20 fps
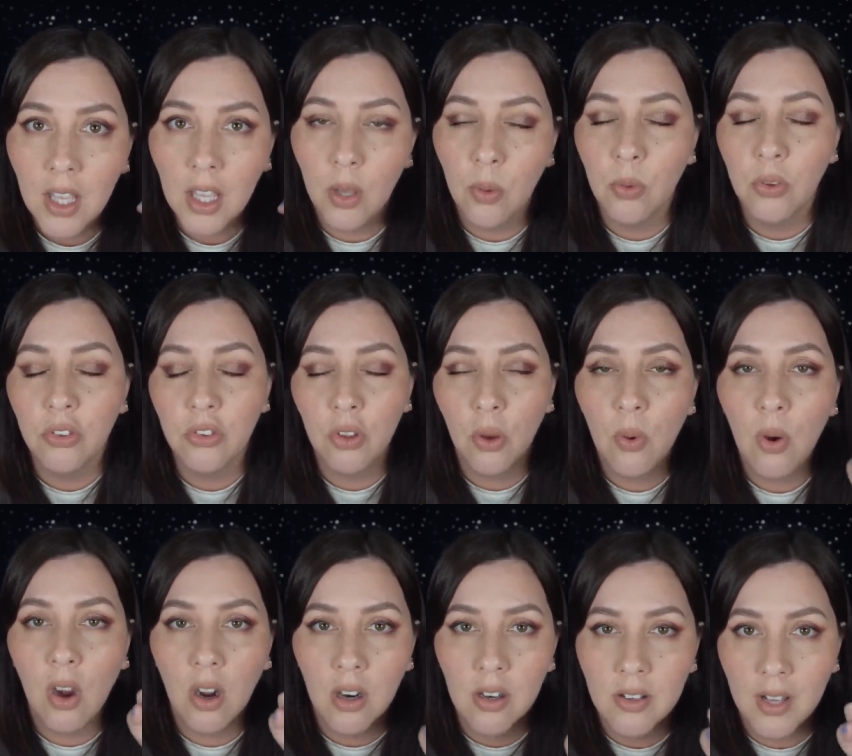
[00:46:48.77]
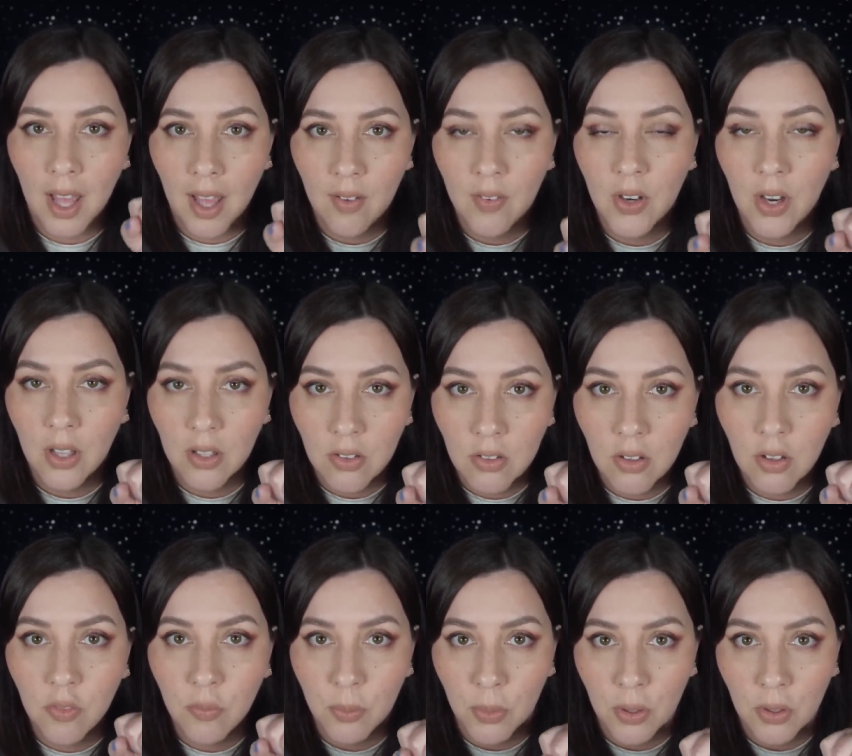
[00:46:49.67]
It was so hard to have an
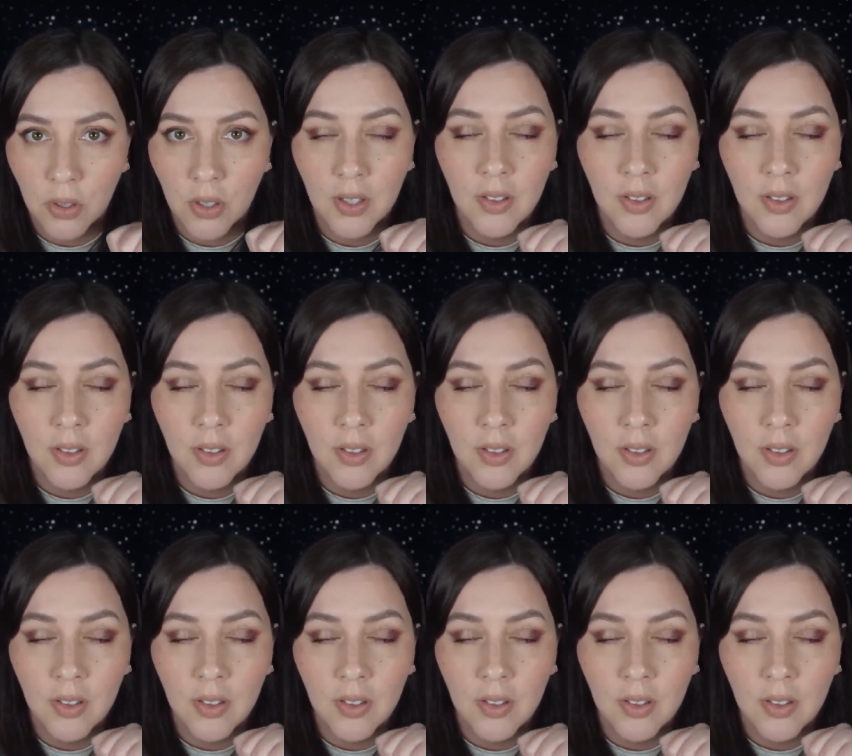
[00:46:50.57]
unsolved murder